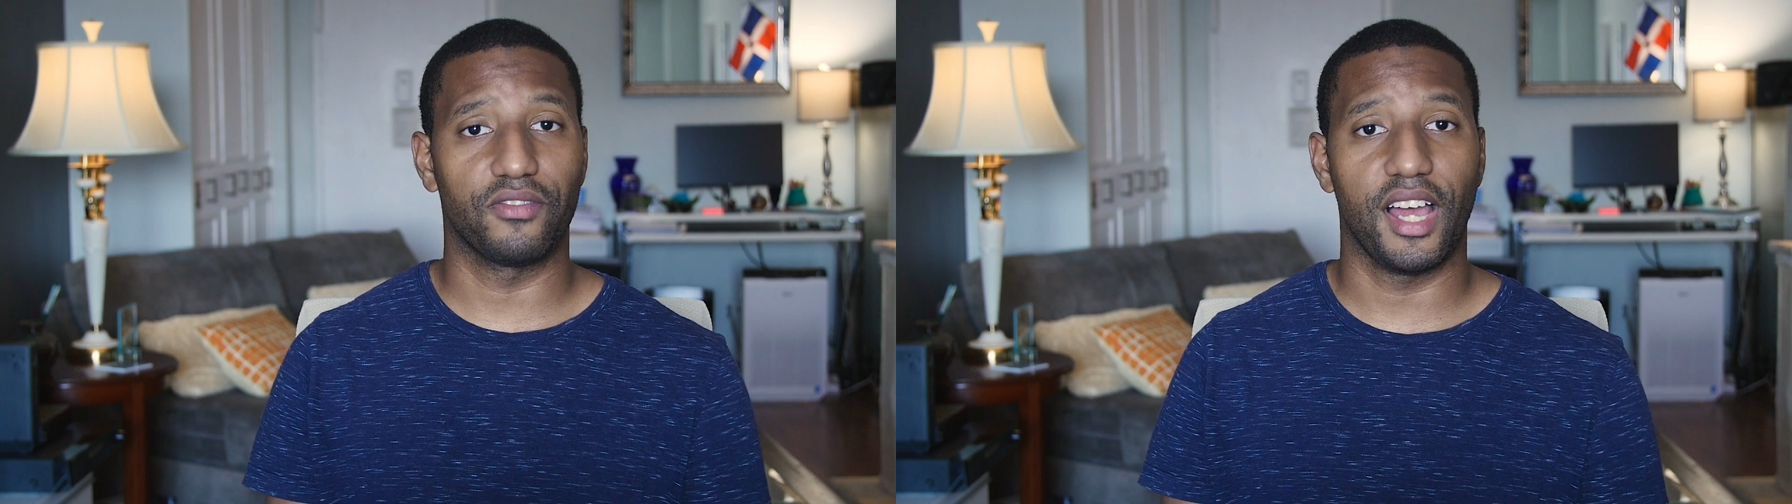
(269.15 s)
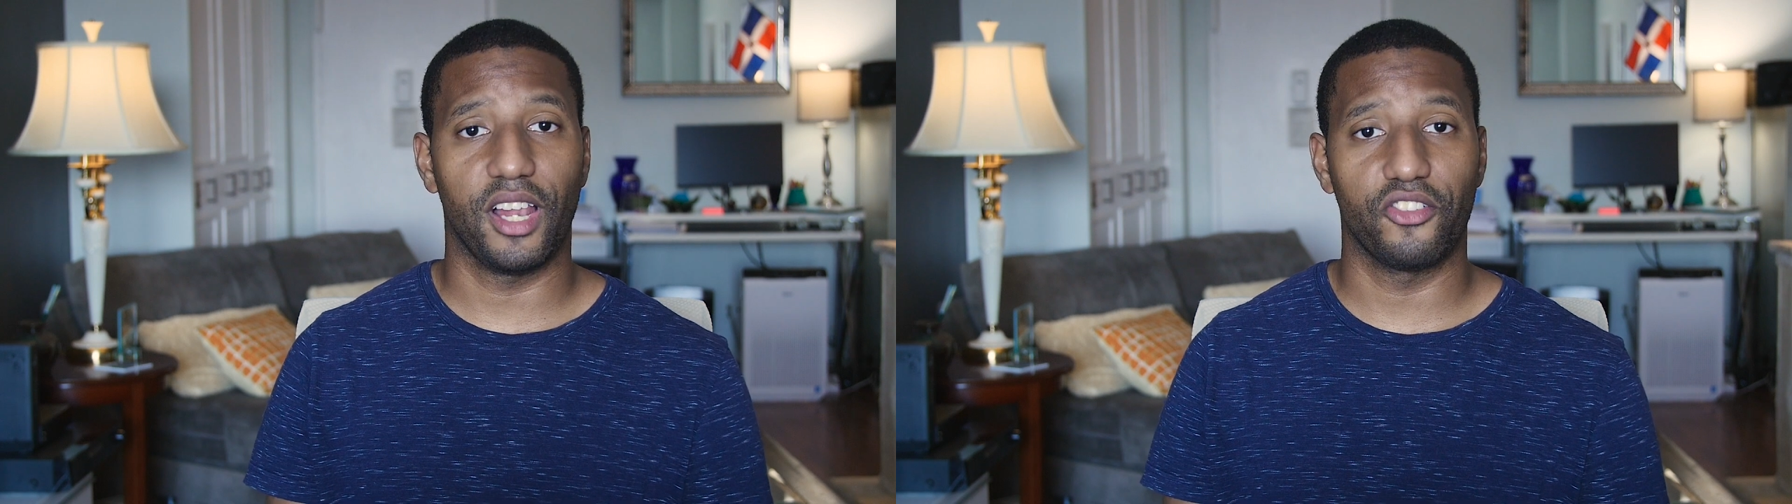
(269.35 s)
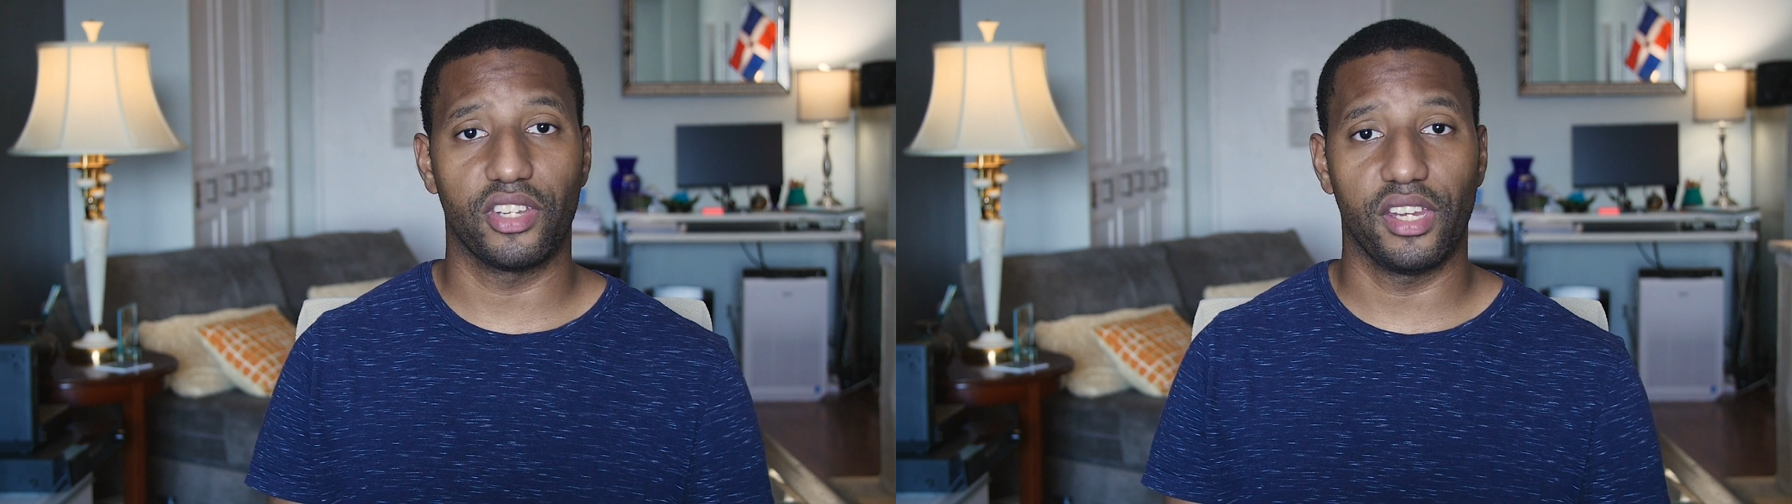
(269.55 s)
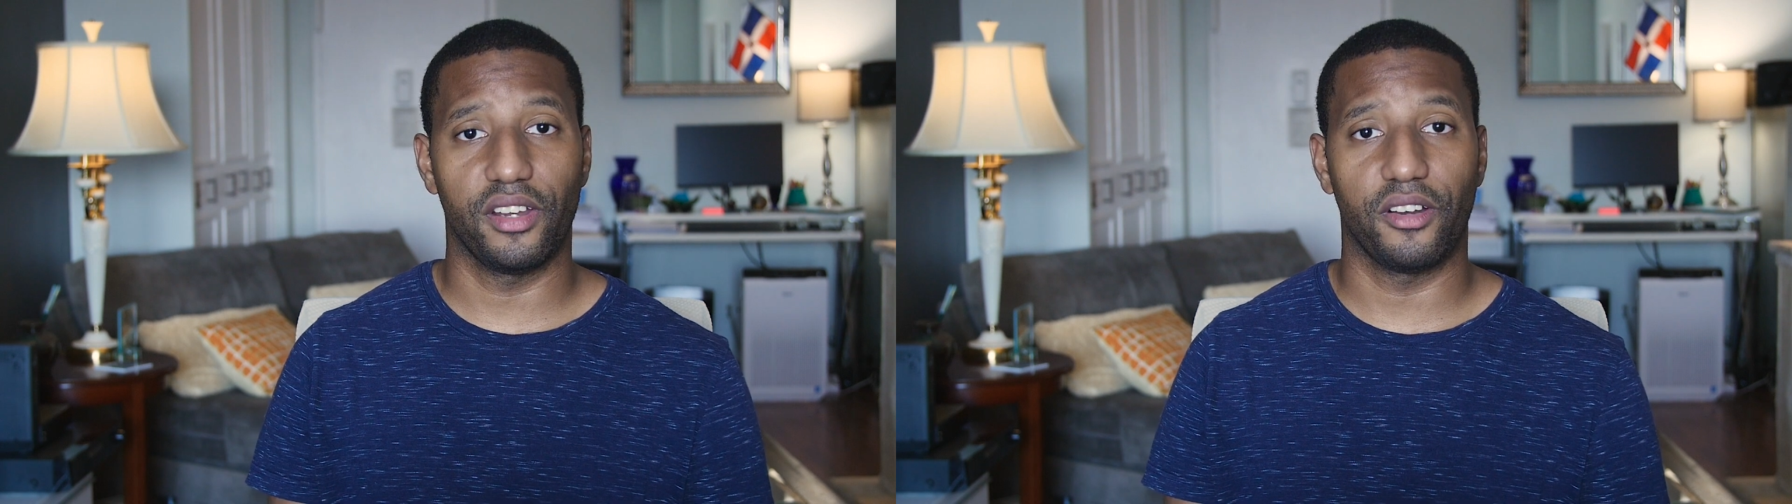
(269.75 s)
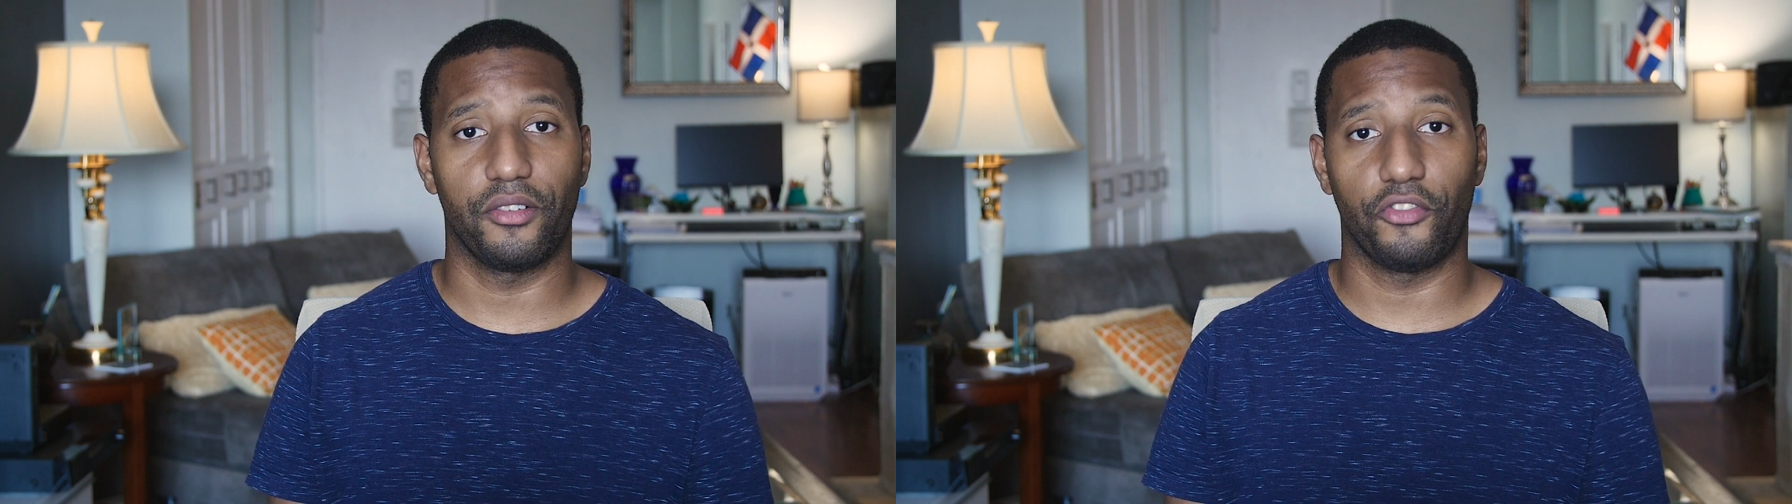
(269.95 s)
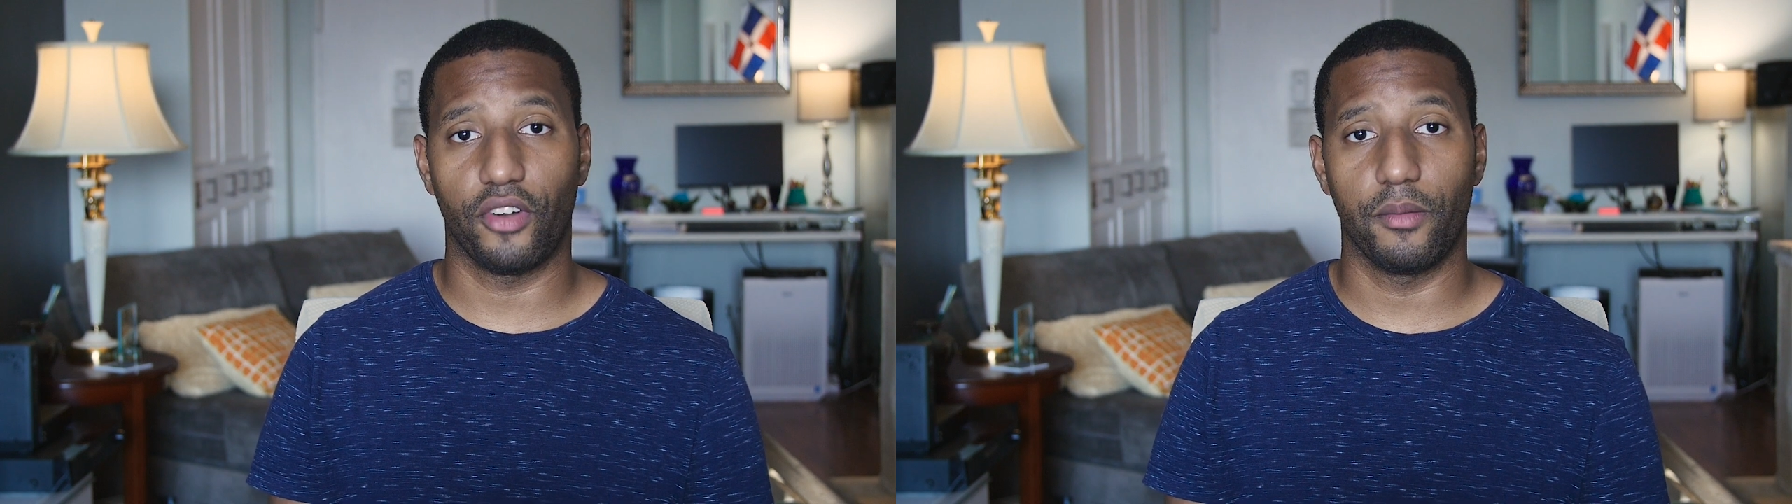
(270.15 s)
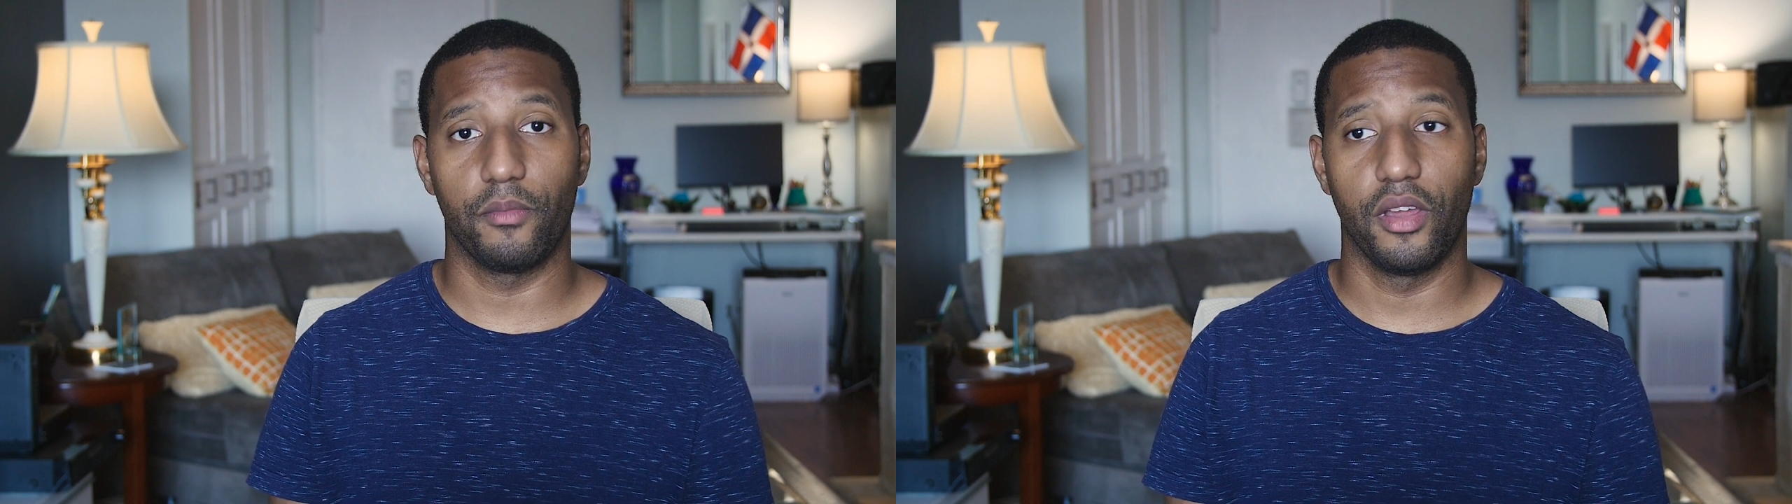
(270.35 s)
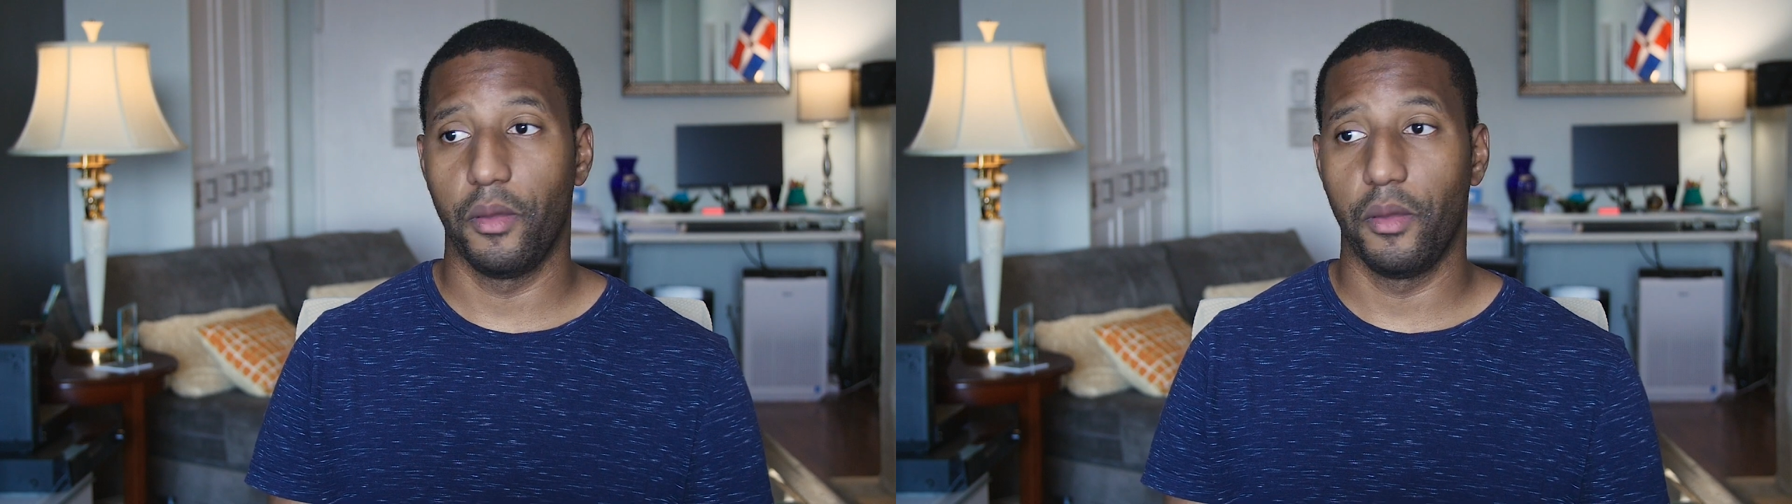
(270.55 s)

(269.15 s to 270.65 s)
dollars a year from